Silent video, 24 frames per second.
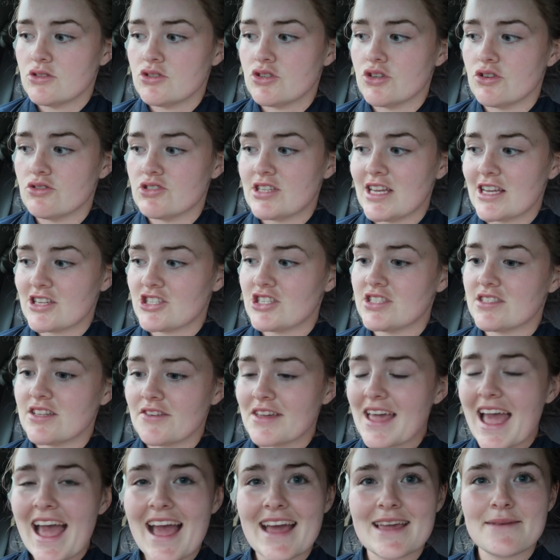to check she's
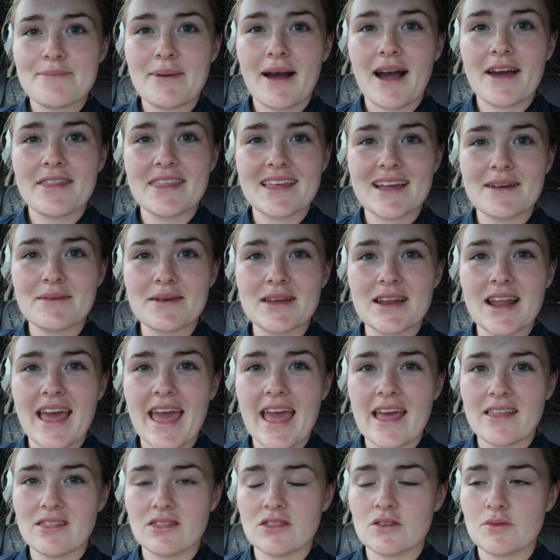okay. But I think I'm gonna
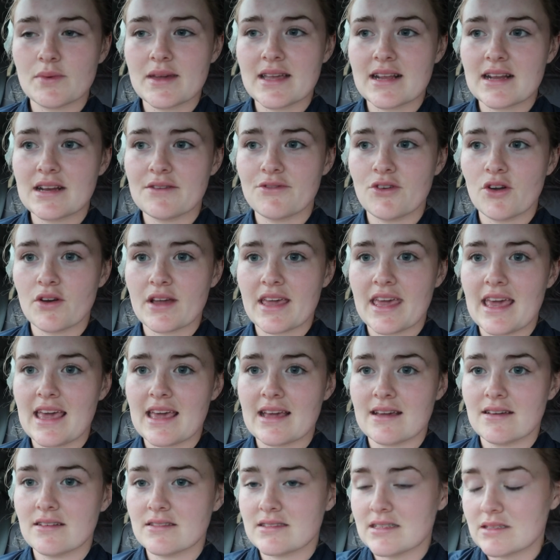end the weekly vlog
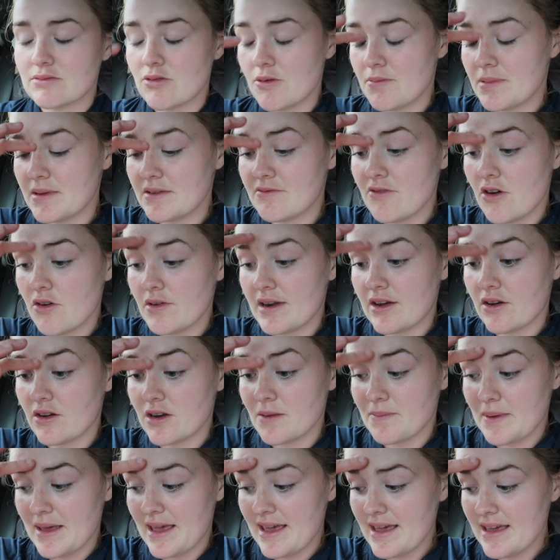here because it's probably rolling on
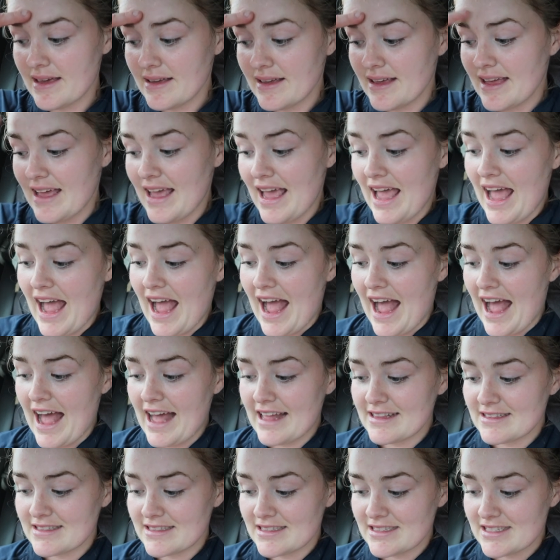a bit.
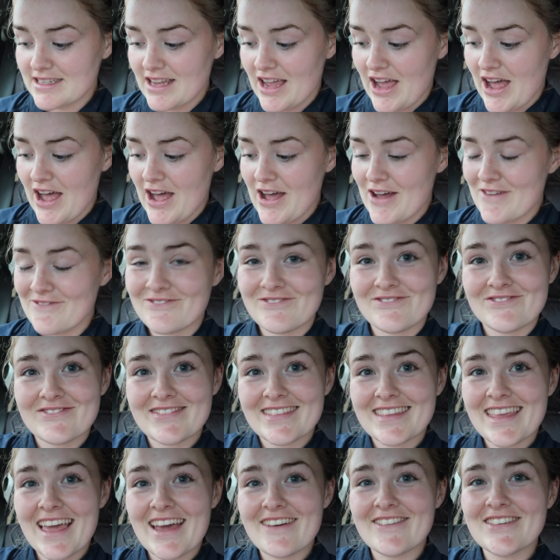And
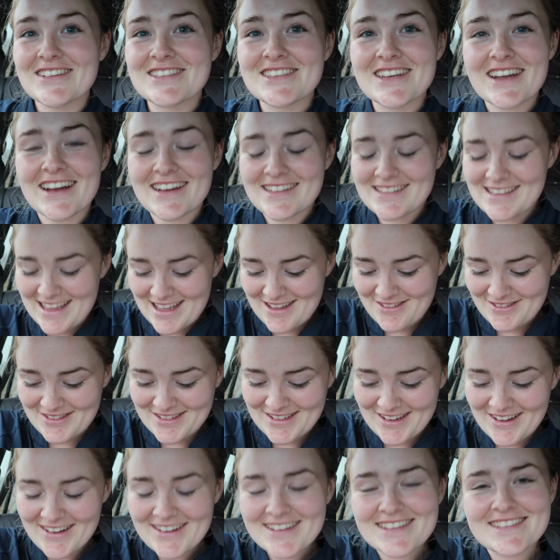yeah, what do you guys think of
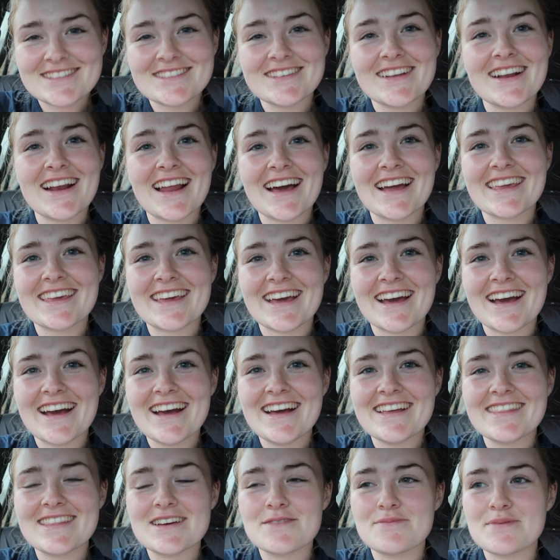Socks? Do you like
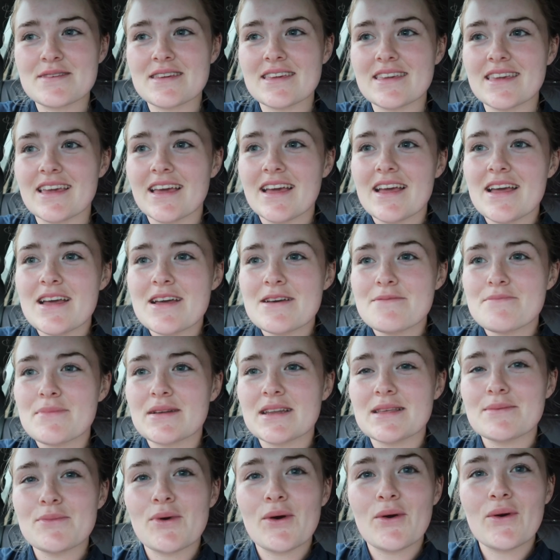her? There'll be
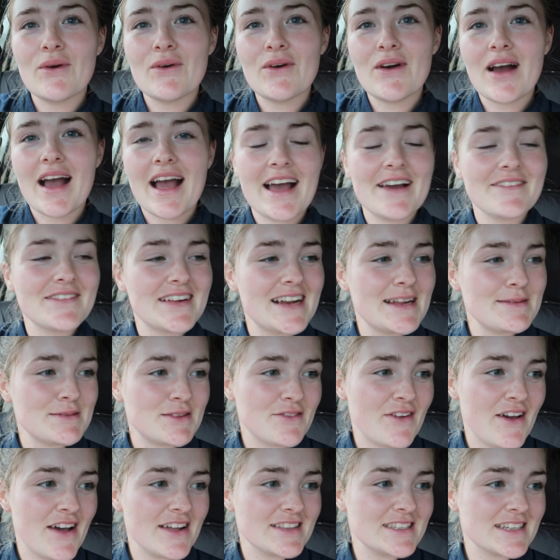many more clips
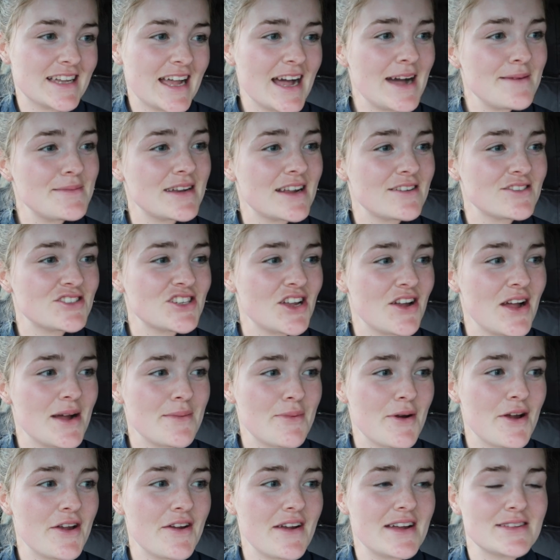of her to come, and I'll show her
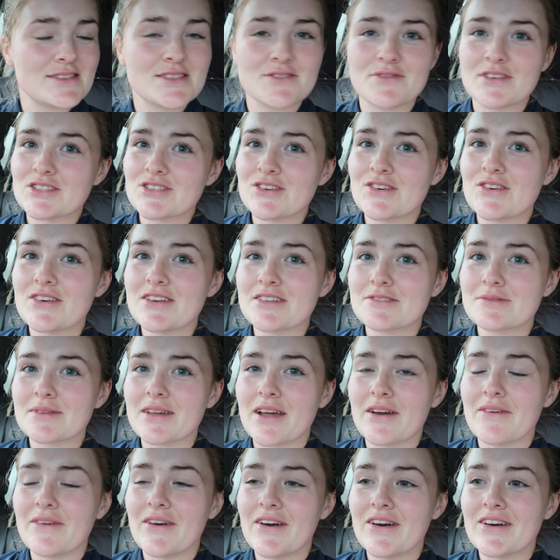progress with Victoria as we
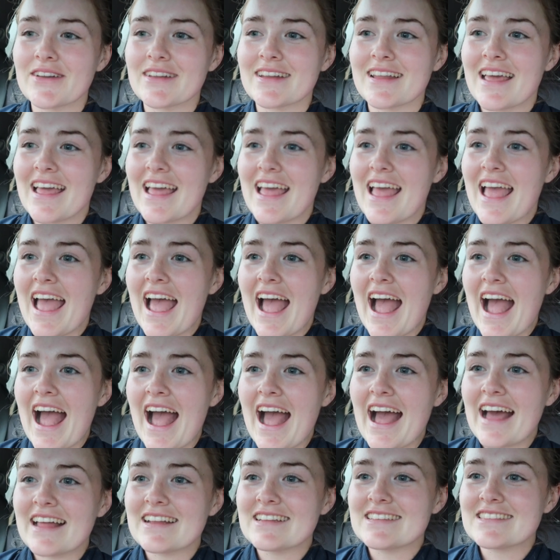go on.
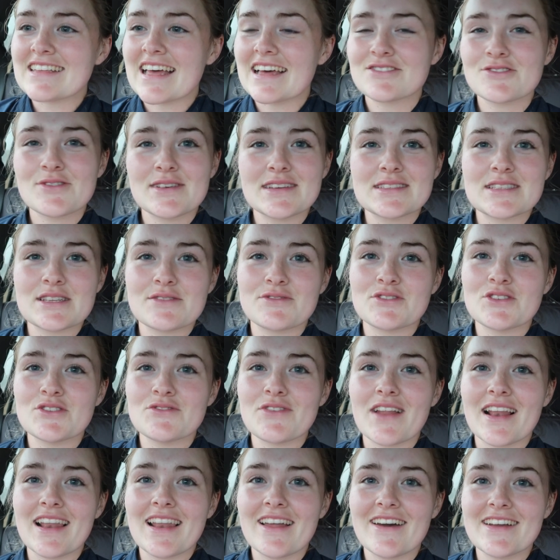And as always, if
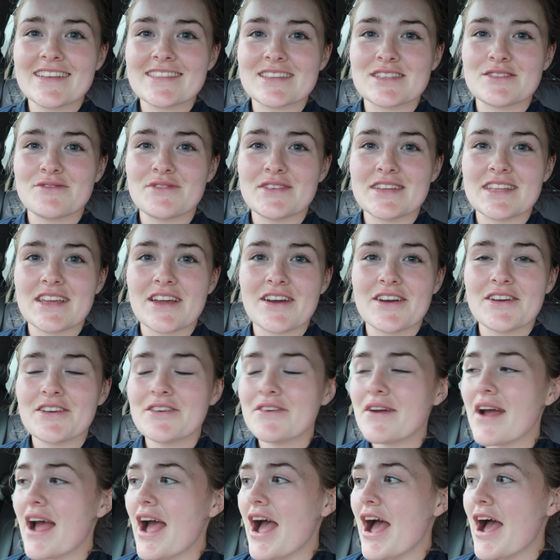you've liked this
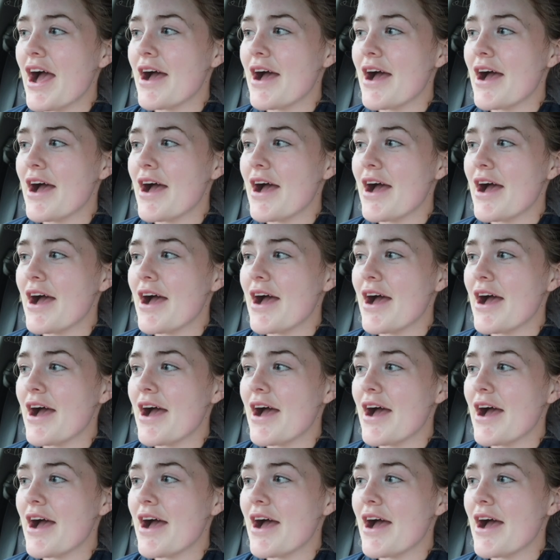video,